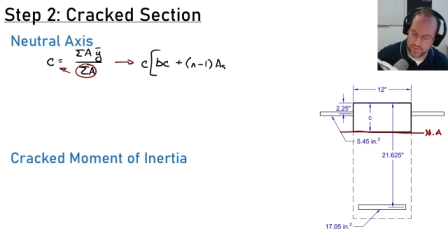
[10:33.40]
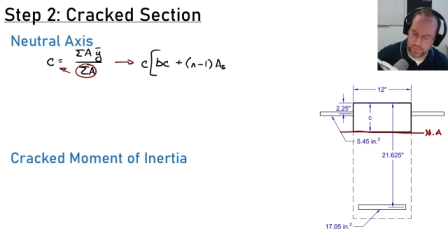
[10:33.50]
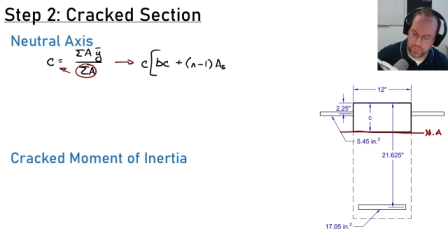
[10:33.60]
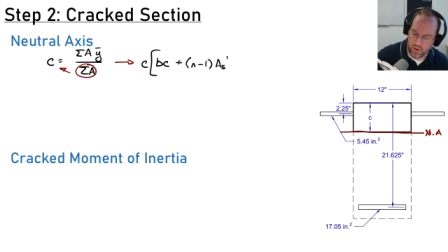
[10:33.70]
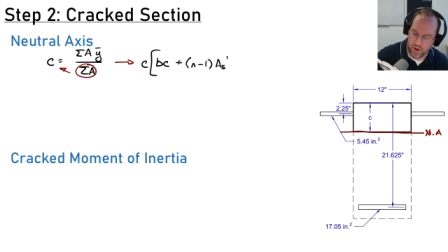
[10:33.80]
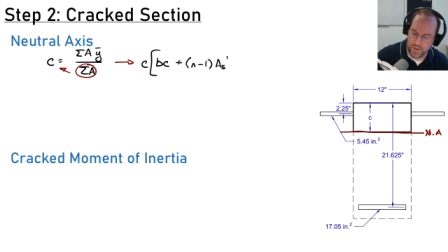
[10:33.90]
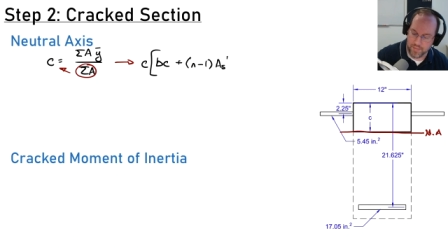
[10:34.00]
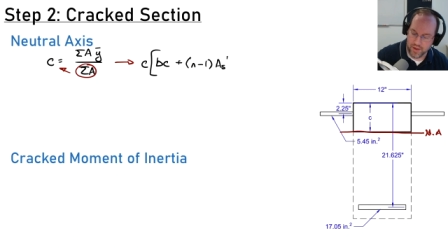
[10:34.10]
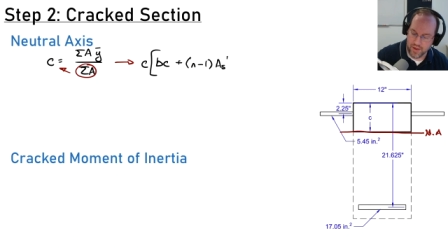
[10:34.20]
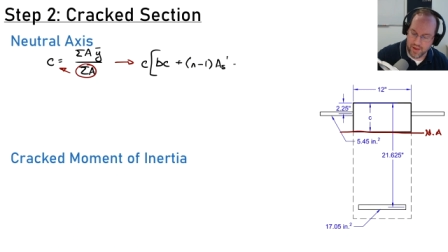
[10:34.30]
prime.
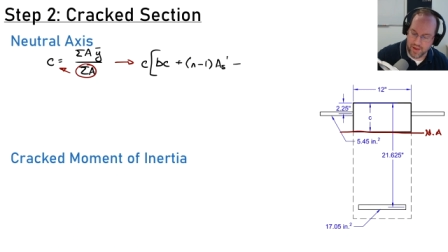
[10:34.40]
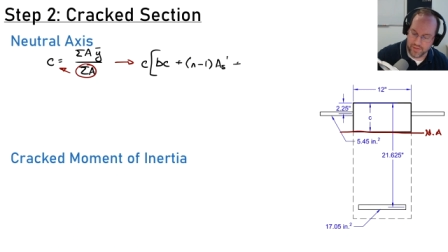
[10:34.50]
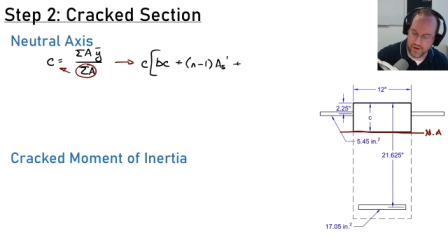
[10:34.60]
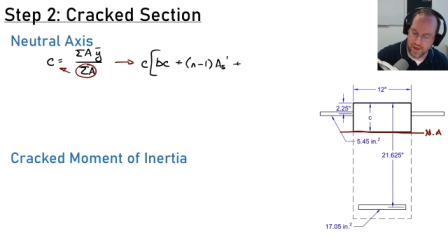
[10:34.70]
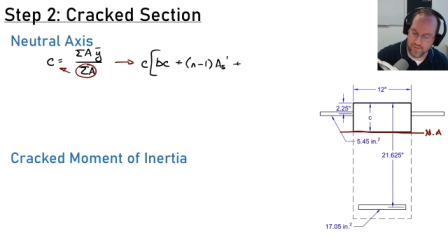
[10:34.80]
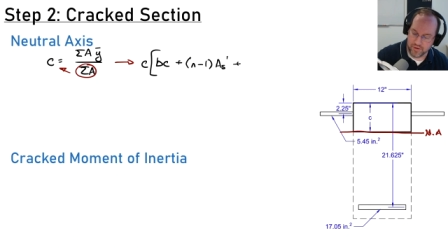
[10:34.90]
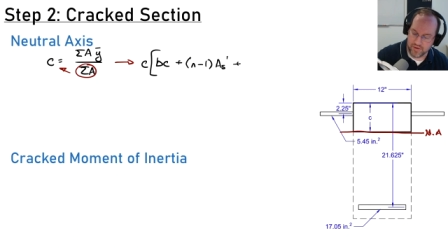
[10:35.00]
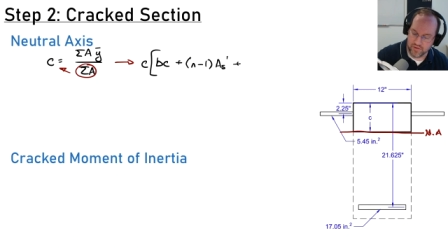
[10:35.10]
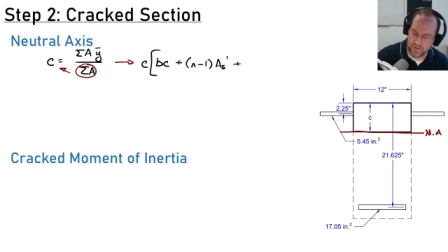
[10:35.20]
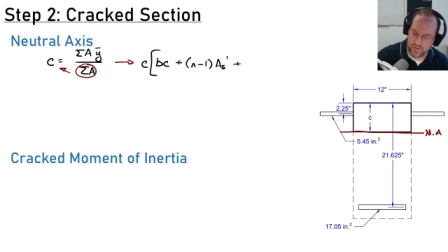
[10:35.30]
And then I have my
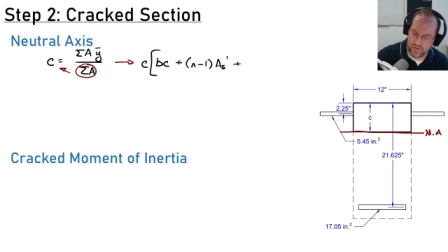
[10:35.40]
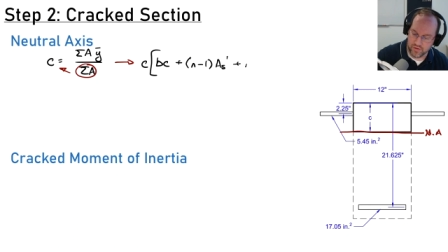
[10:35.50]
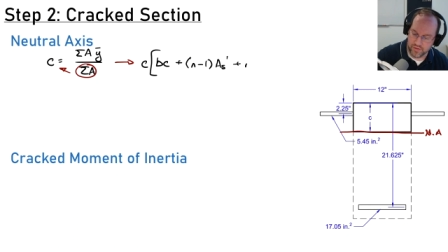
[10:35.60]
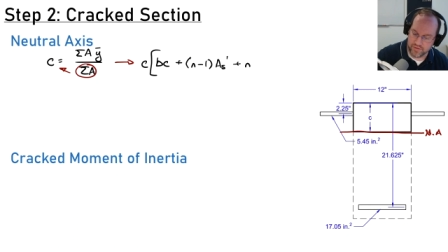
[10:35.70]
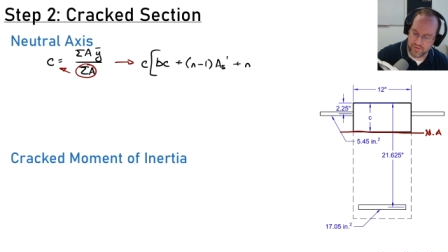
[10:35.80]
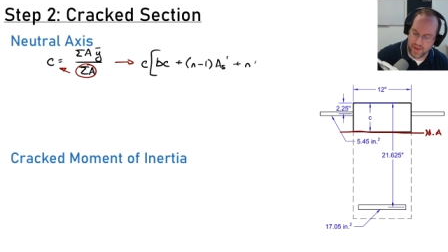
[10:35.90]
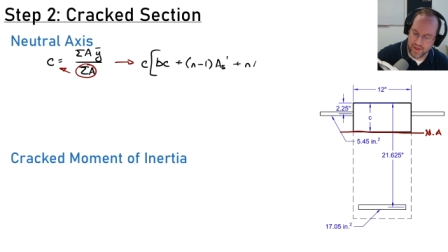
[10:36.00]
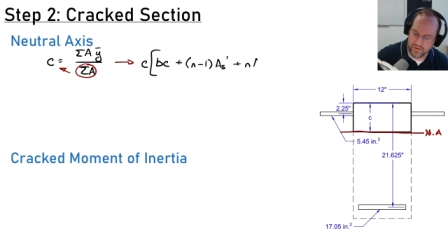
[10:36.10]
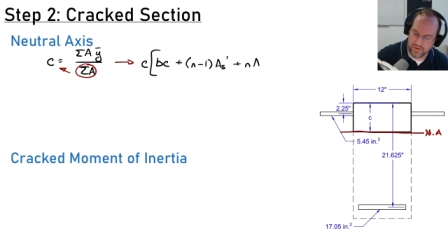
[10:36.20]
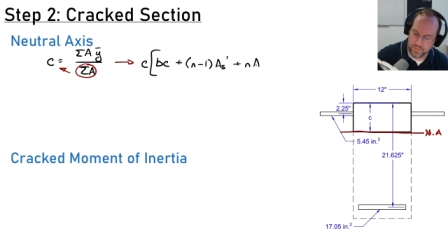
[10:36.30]
tension steel, that's
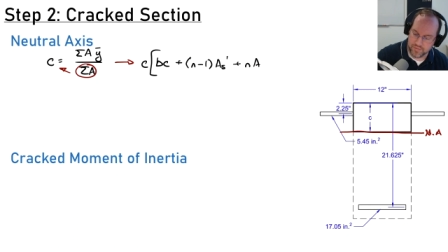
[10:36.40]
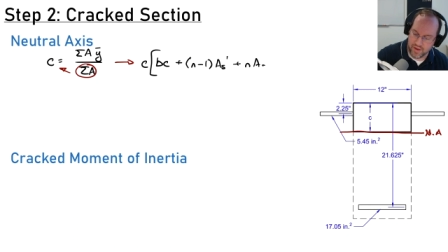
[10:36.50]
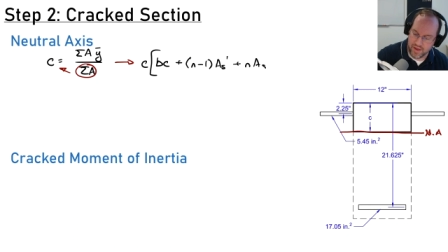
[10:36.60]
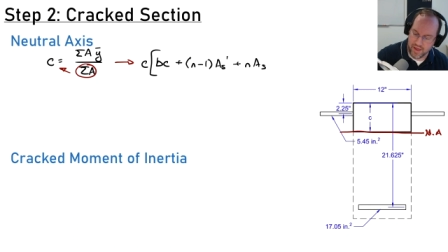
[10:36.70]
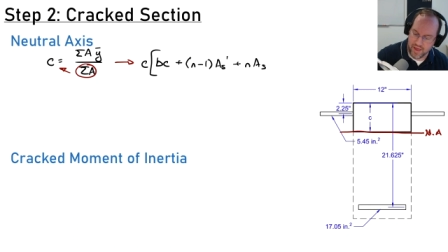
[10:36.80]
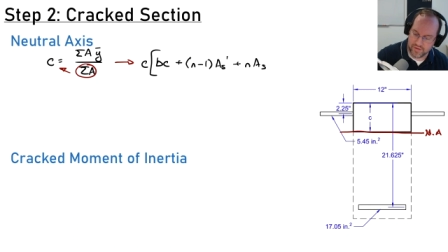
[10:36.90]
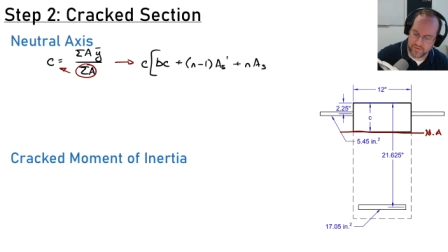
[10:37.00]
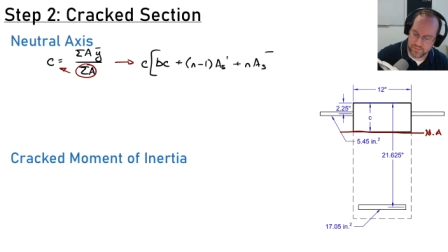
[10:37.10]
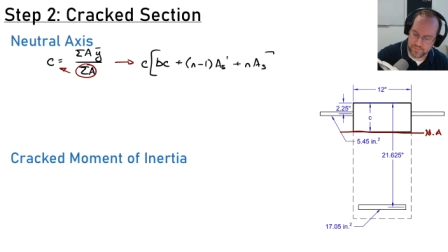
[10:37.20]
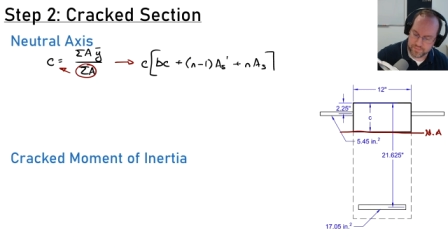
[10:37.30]
N times AS.